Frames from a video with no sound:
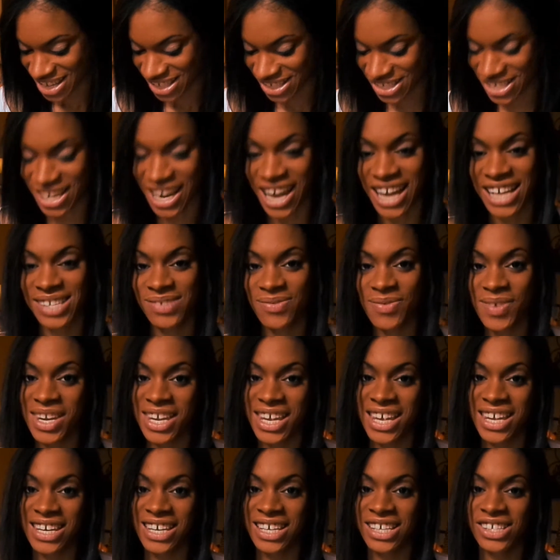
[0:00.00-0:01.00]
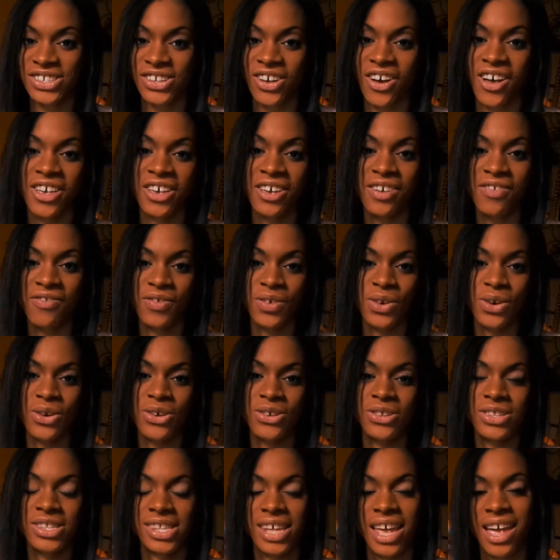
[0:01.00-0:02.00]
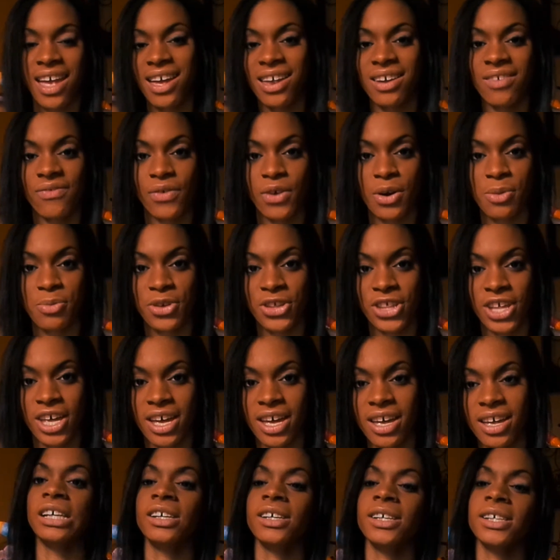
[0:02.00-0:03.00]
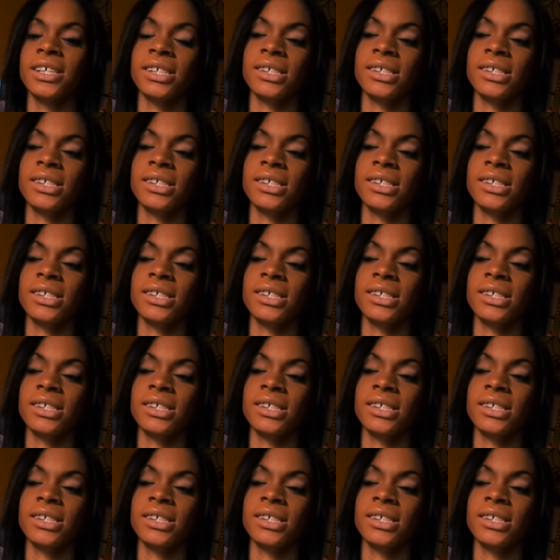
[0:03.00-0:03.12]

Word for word: She has been eating solid foods and formula,